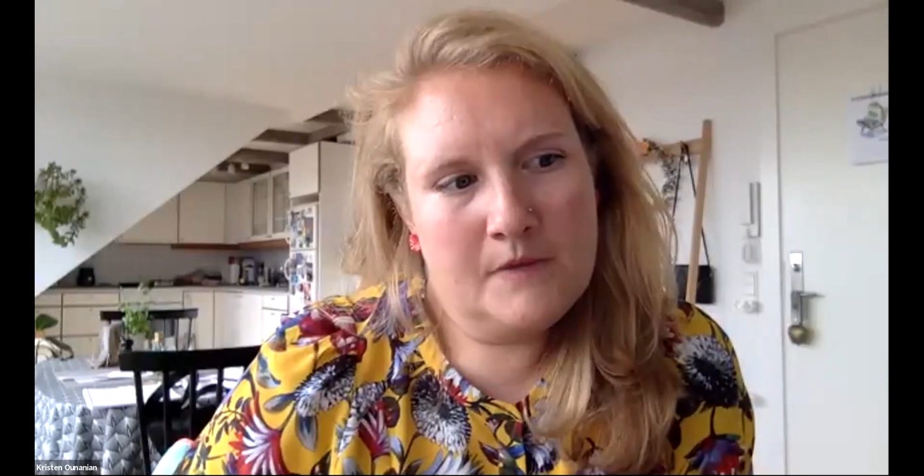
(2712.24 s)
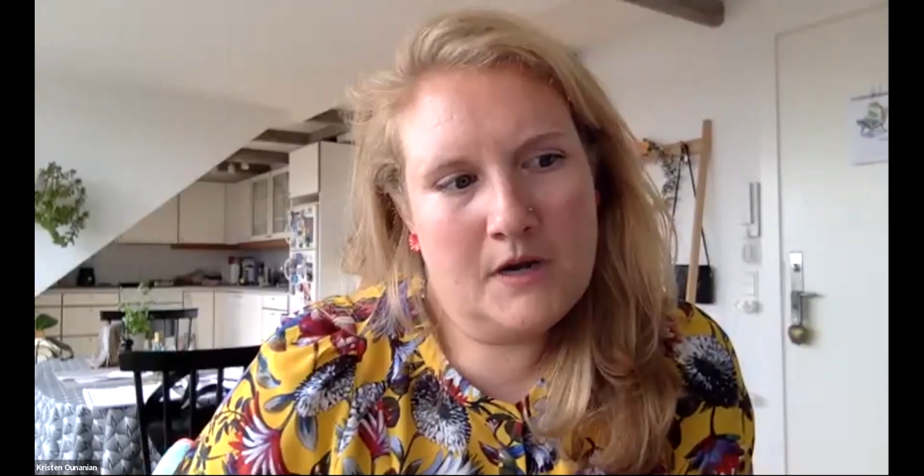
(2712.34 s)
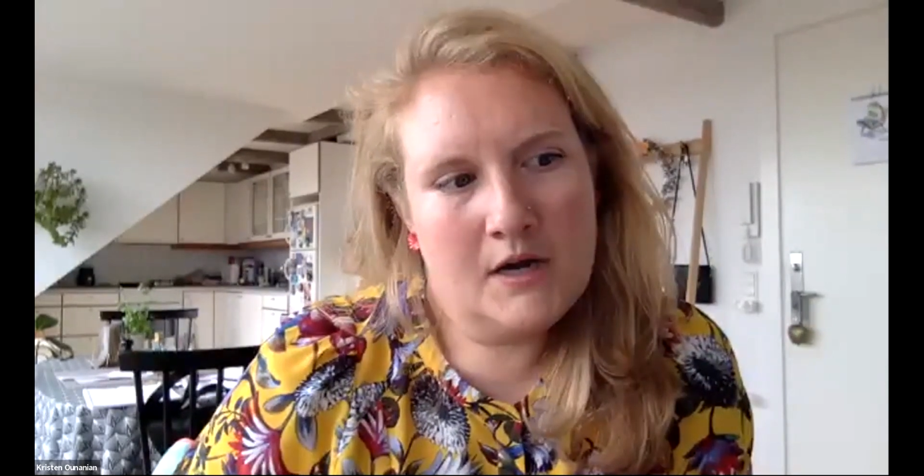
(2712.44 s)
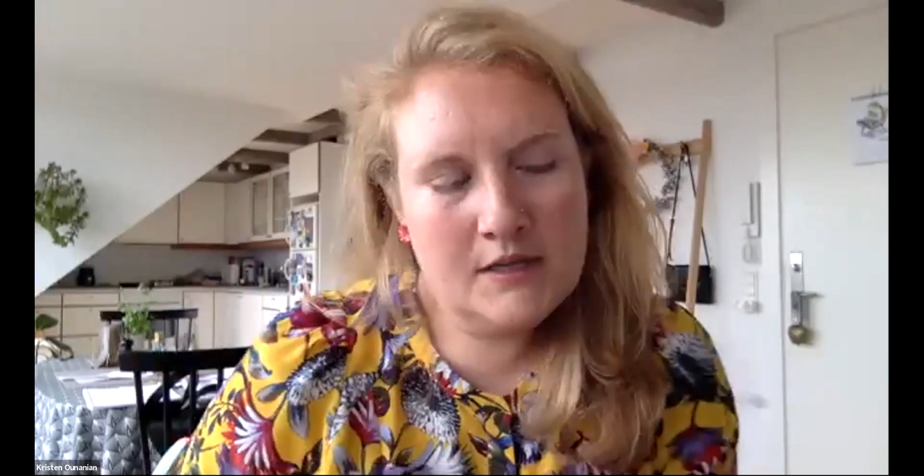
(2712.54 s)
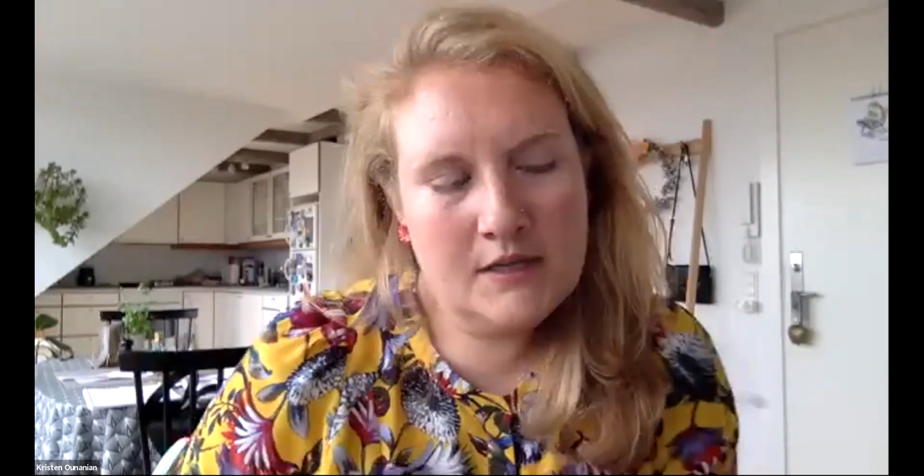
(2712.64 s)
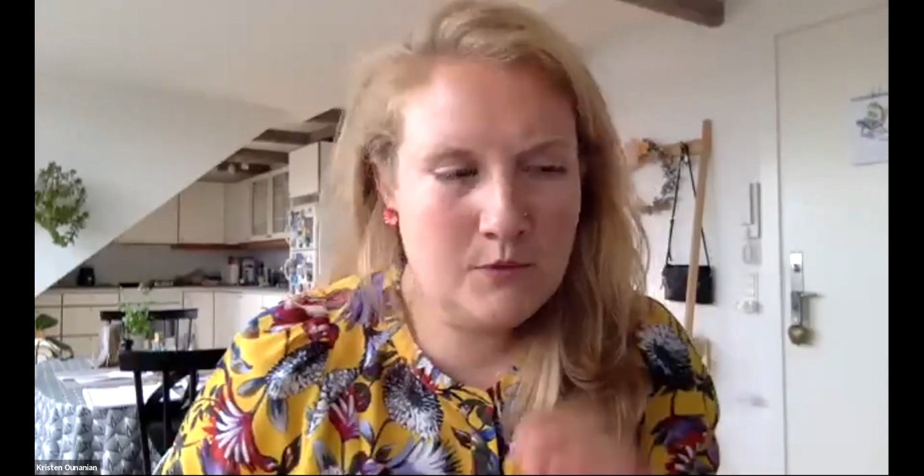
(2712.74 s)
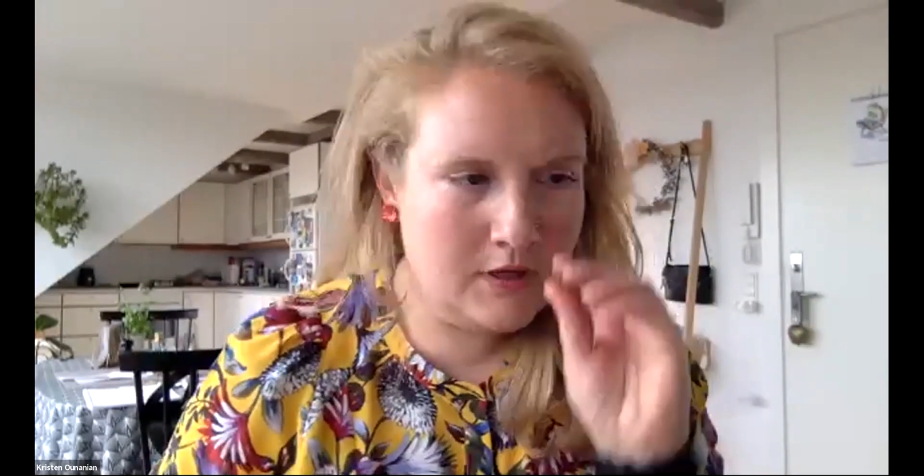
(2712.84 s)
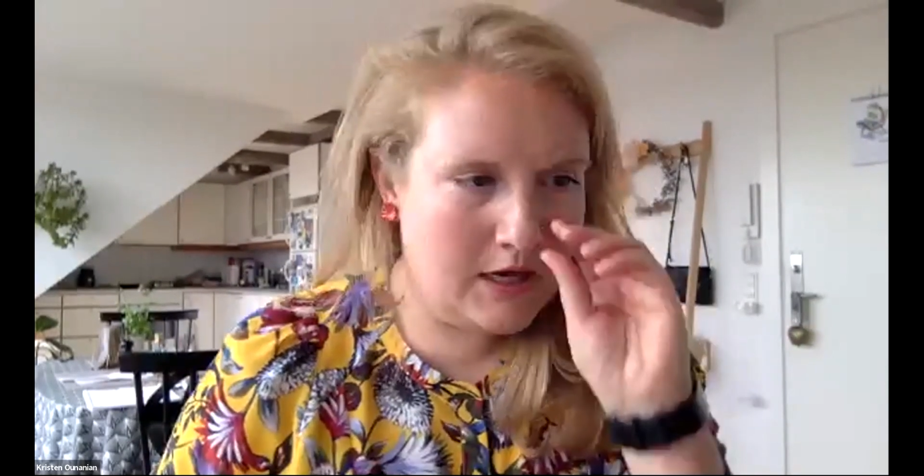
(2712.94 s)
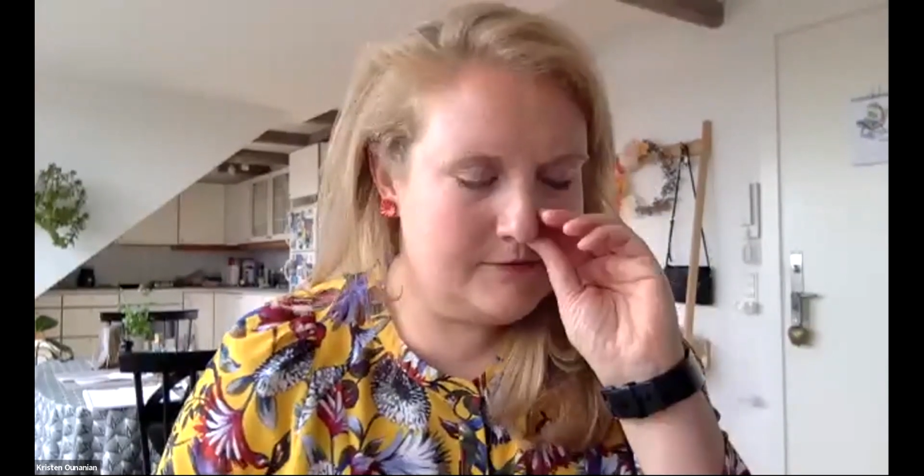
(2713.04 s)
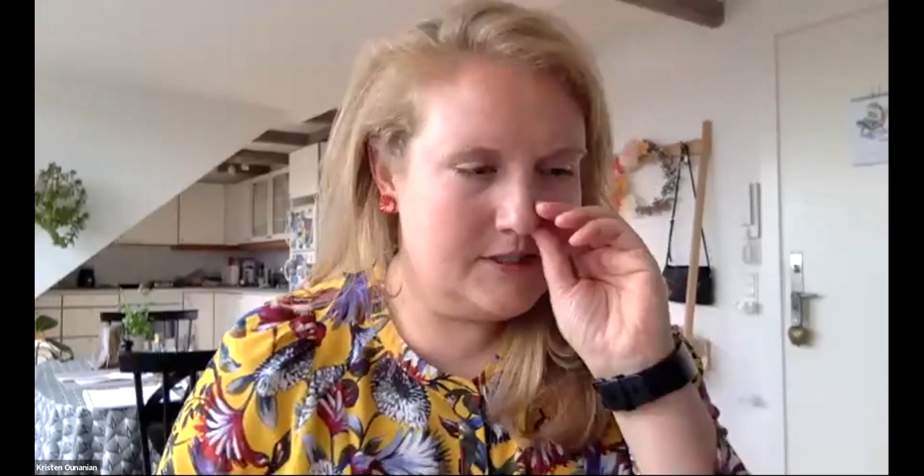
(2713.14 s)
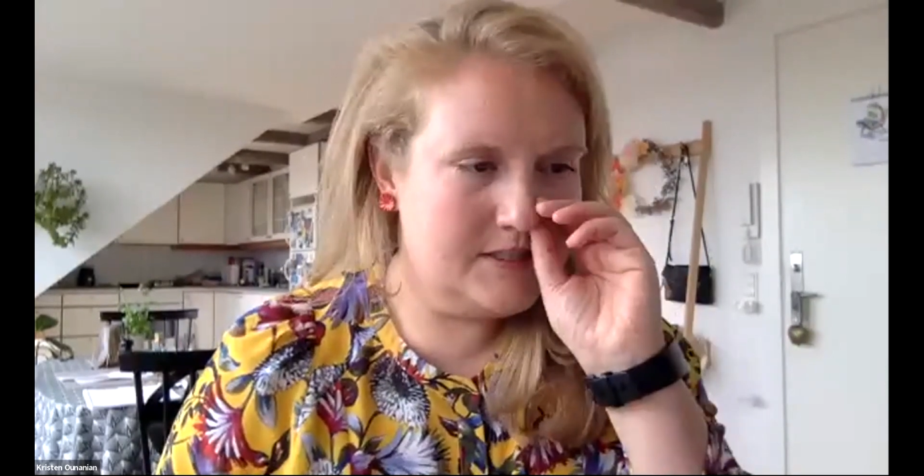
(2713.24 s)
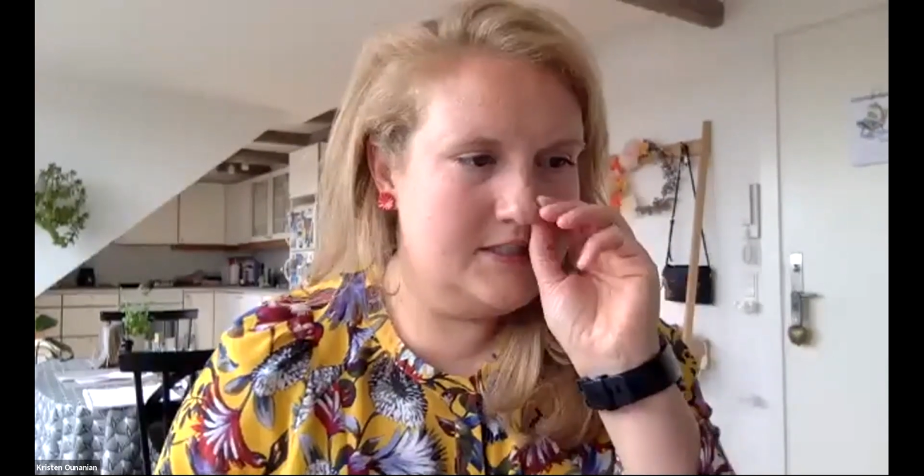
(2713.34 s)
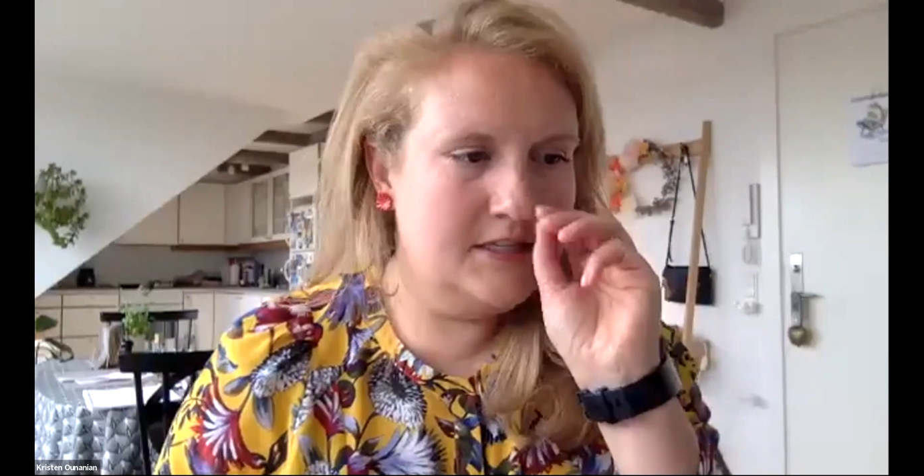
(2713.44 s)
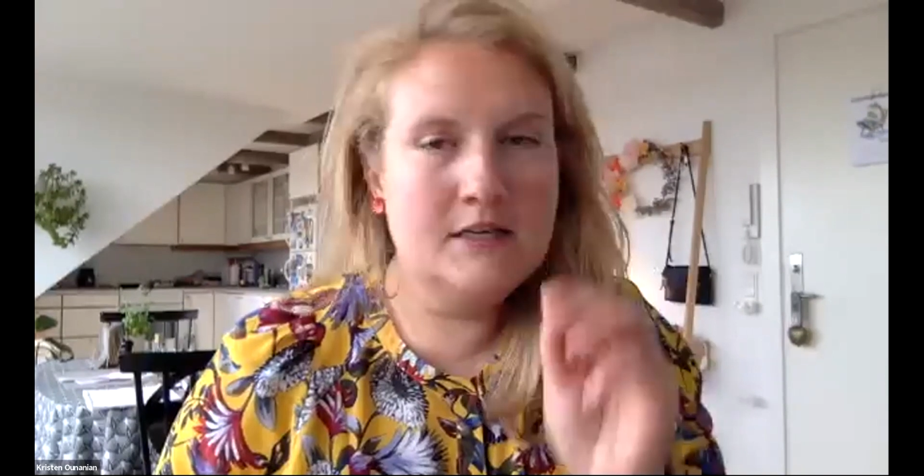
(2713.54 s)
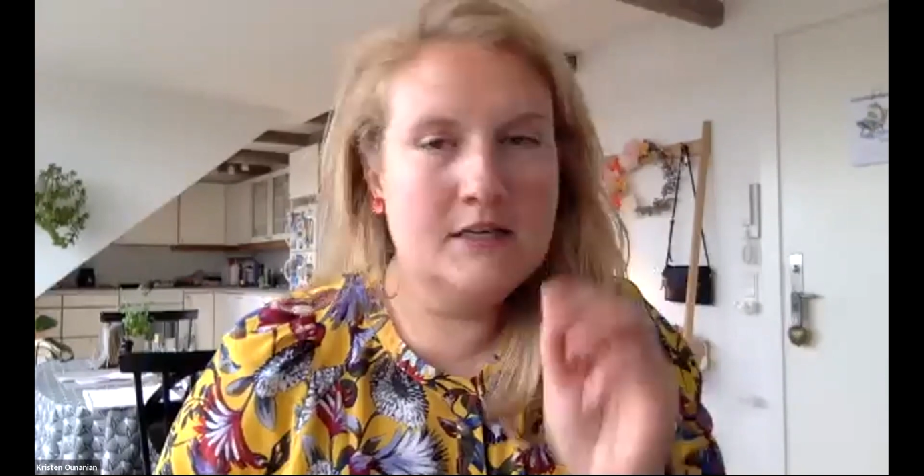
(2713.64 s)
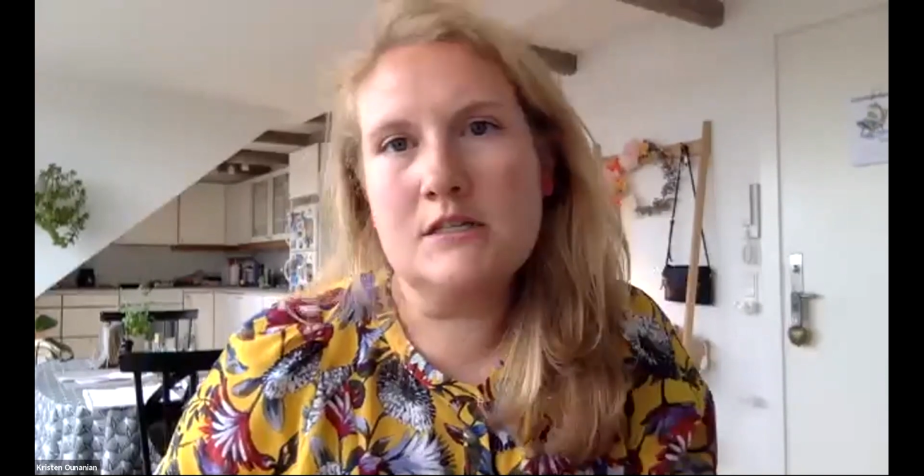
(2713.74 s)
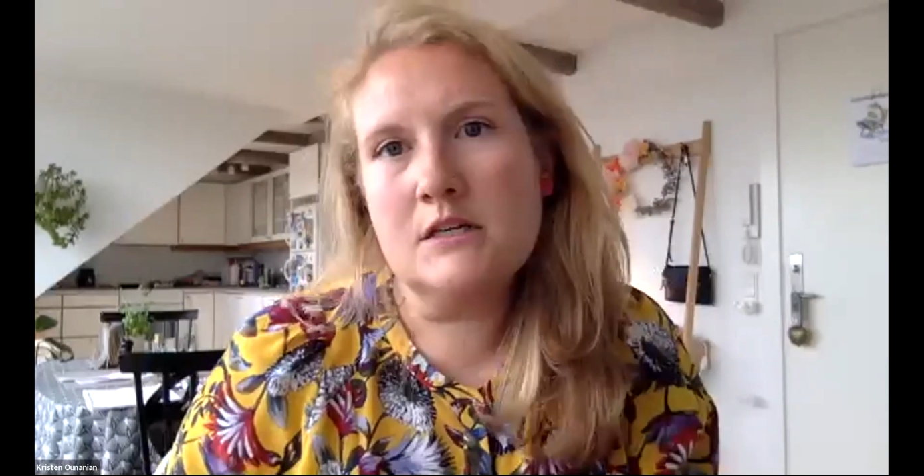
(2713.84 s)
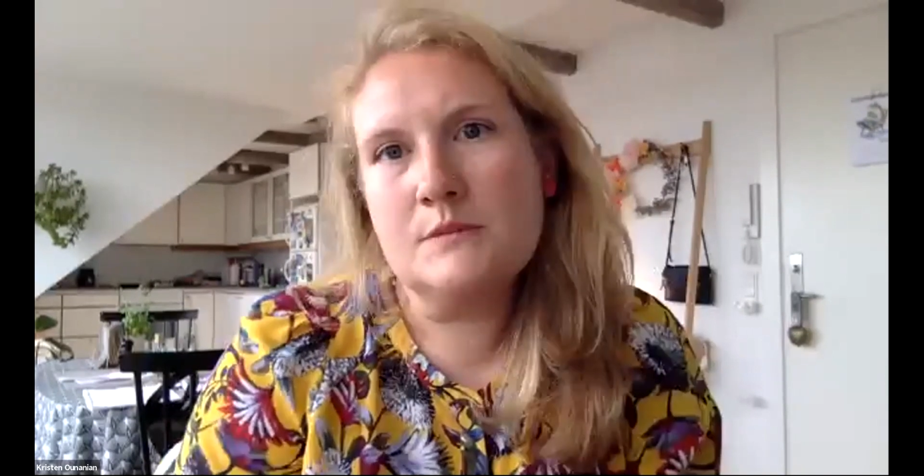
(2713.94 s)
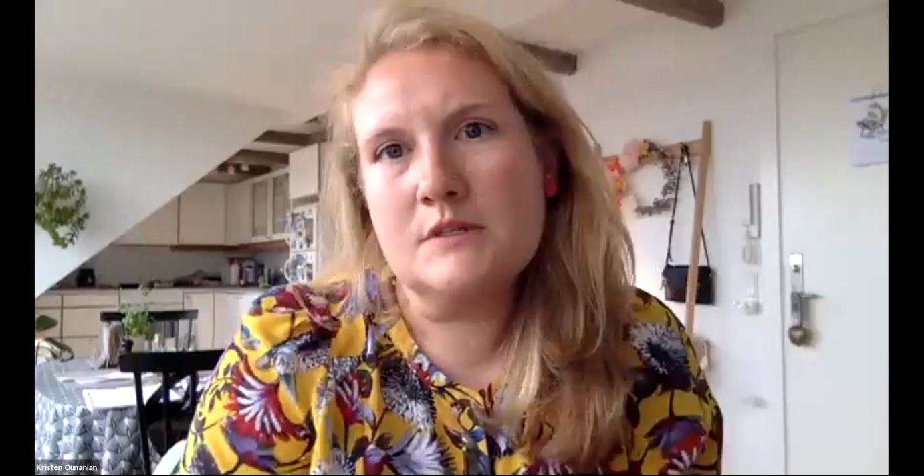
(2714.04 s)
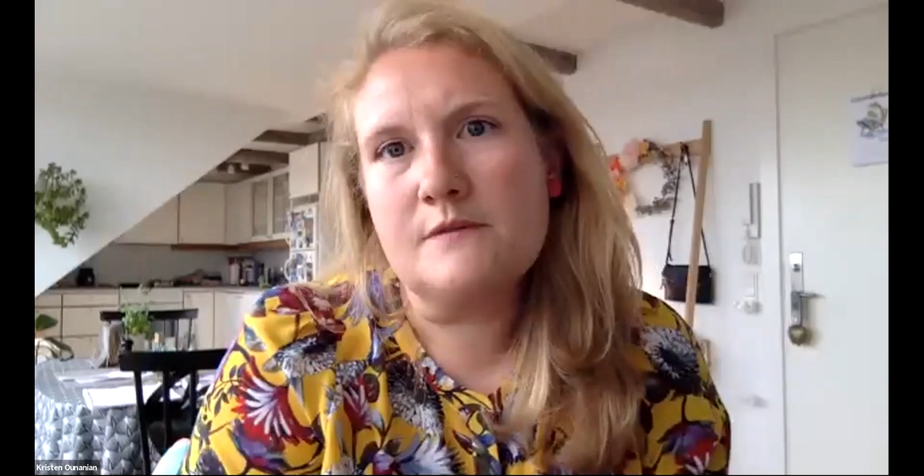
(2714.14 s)
I think we'll have to see in
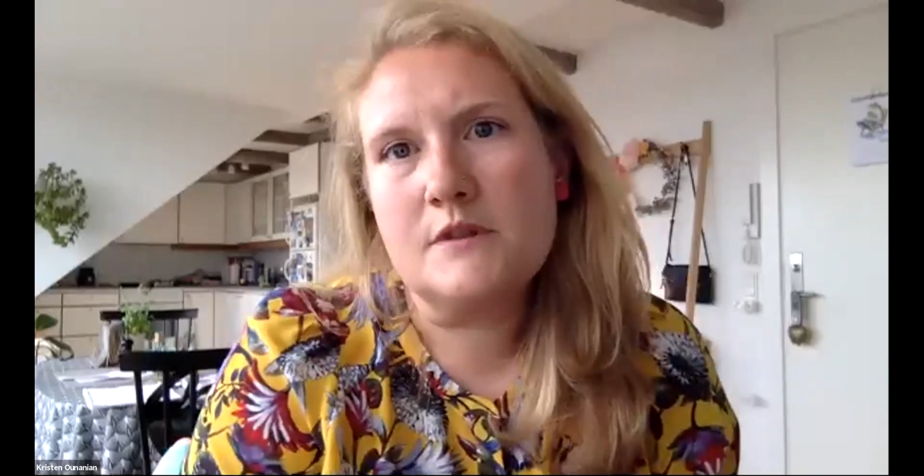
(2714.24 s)
terms of